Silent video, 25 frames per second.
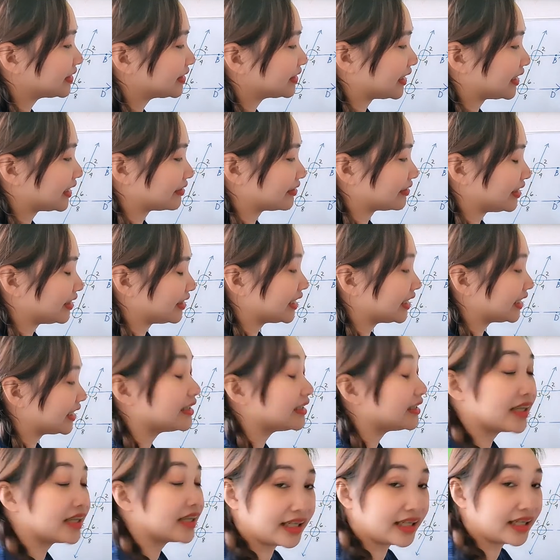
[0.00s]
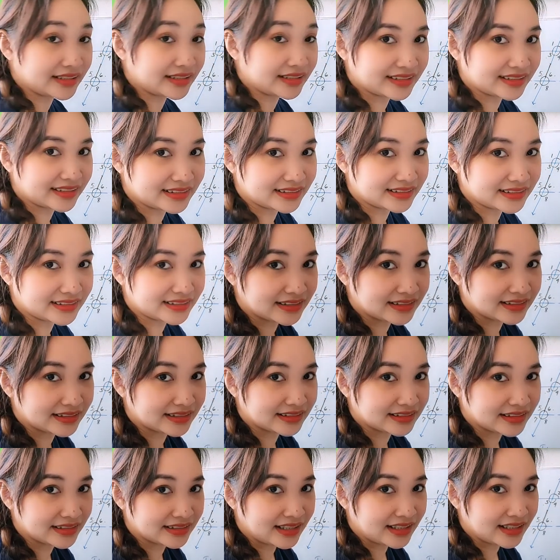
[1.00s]
angles.
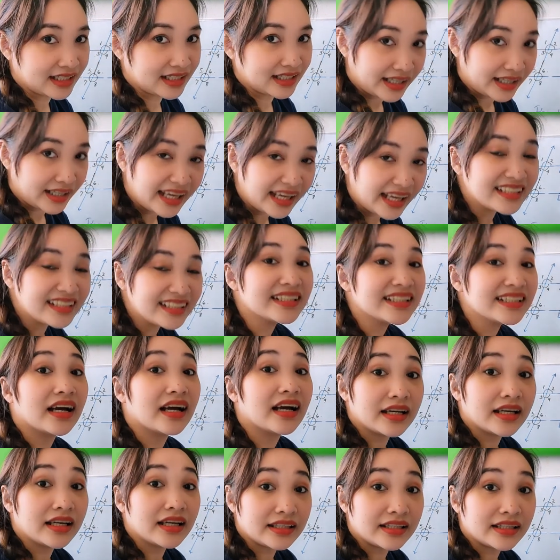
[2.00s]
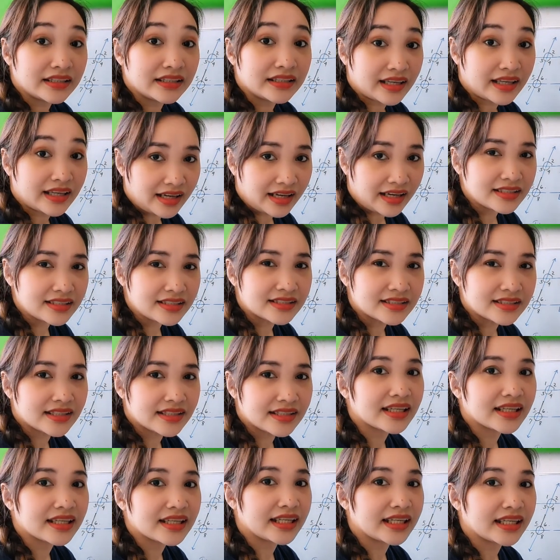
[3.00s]
And yes, it
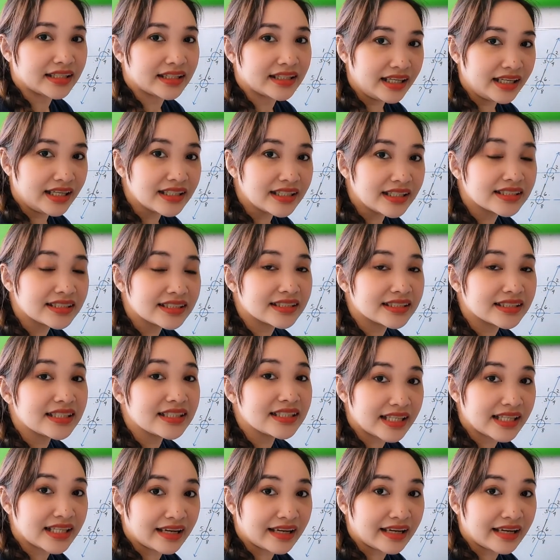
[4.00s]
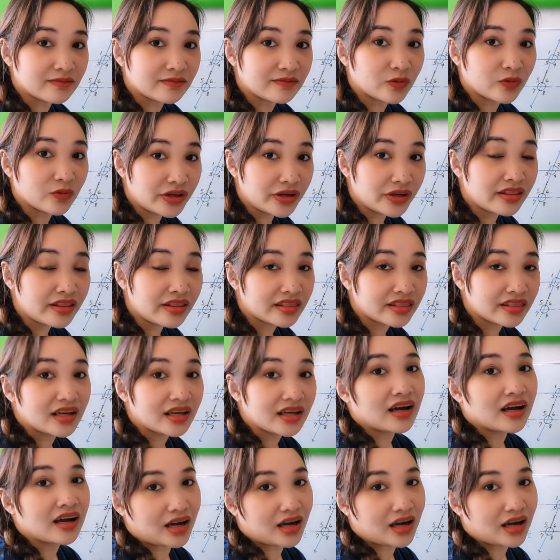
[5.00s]
is the same with our
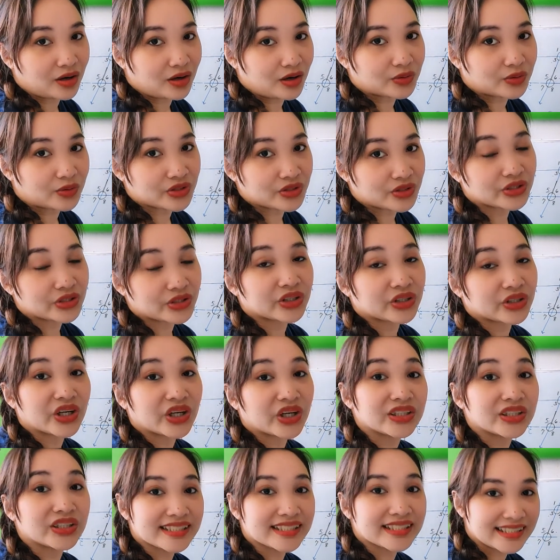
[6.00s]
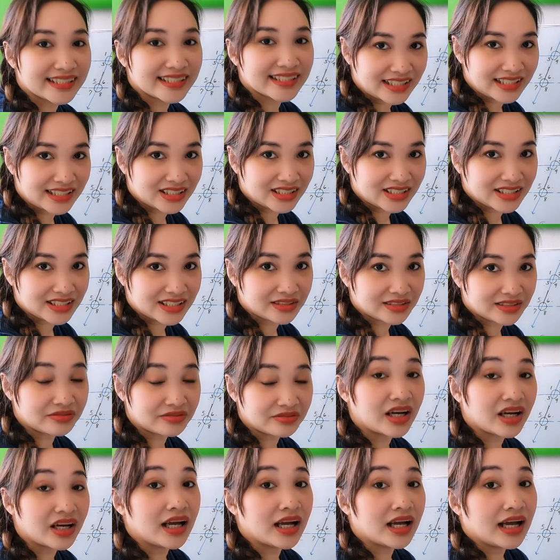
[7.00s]
consecutive
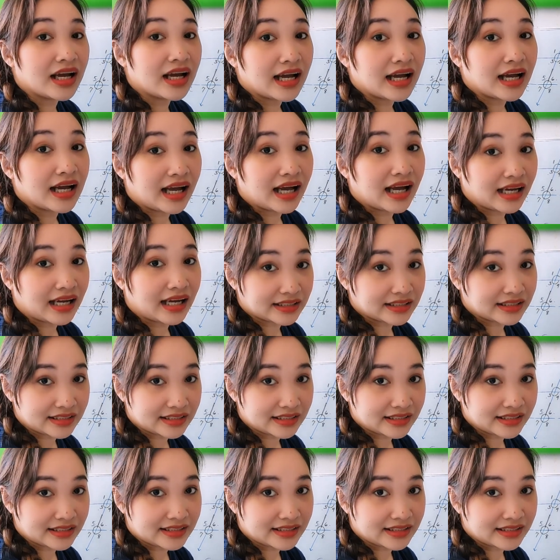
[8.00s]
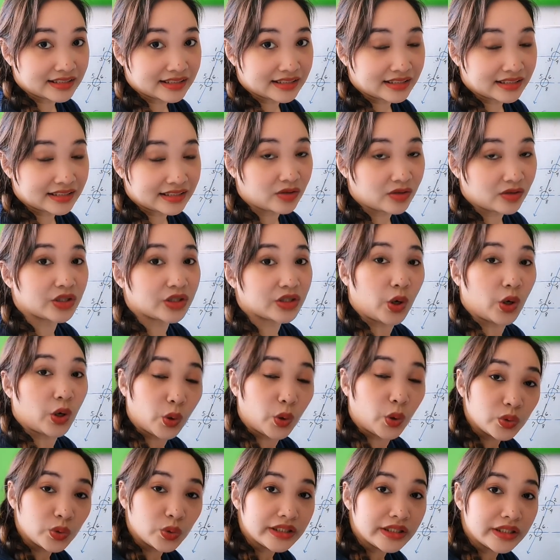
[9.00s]
angles. Now the only
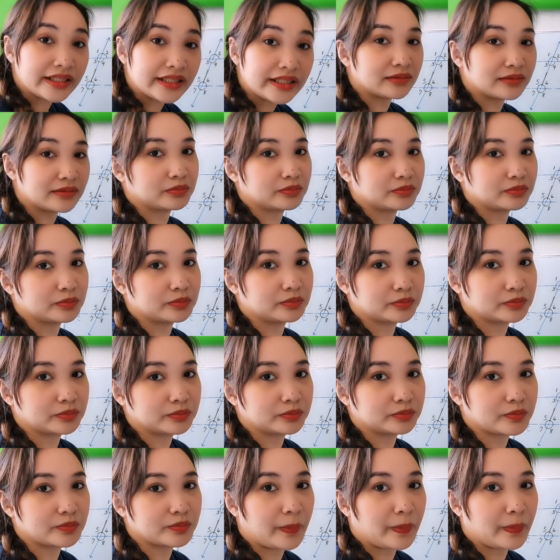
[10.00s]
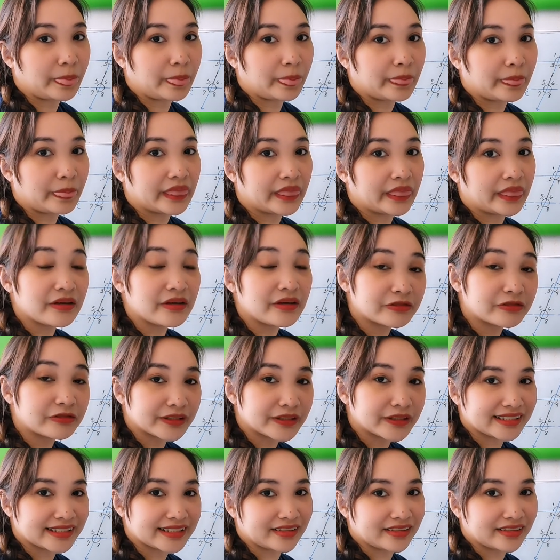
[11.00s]
difference of
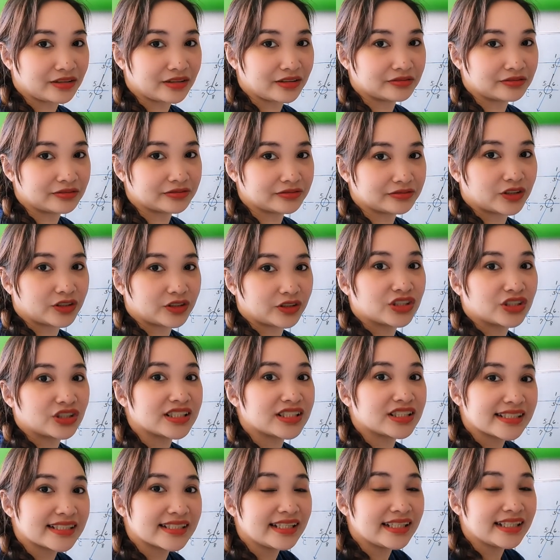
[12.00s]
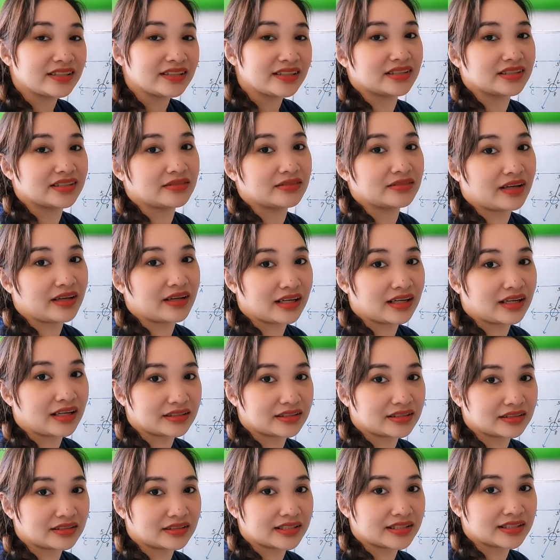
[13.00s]
consecutive angles and
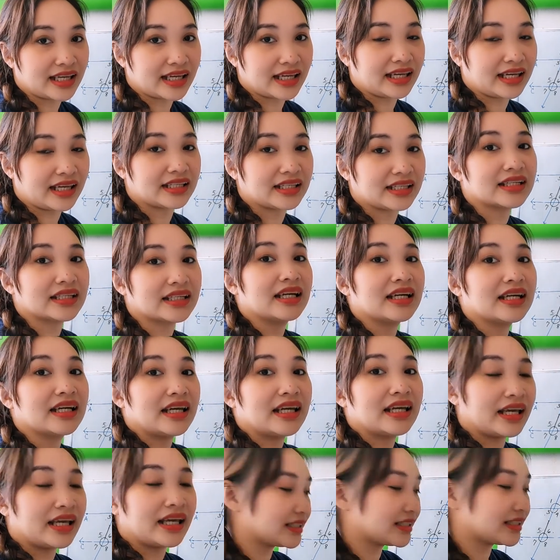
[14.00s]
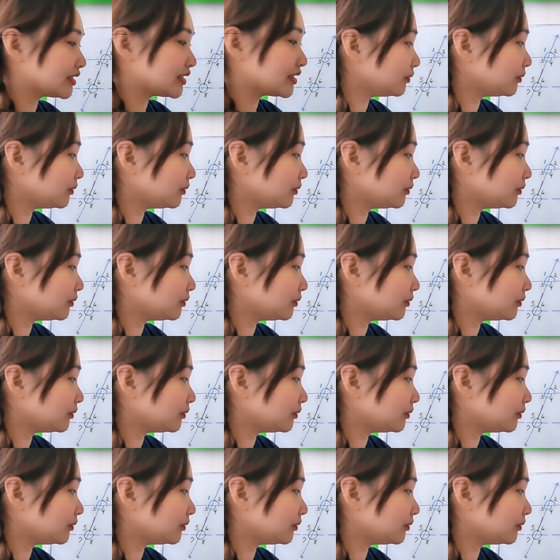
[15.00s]
a supplementary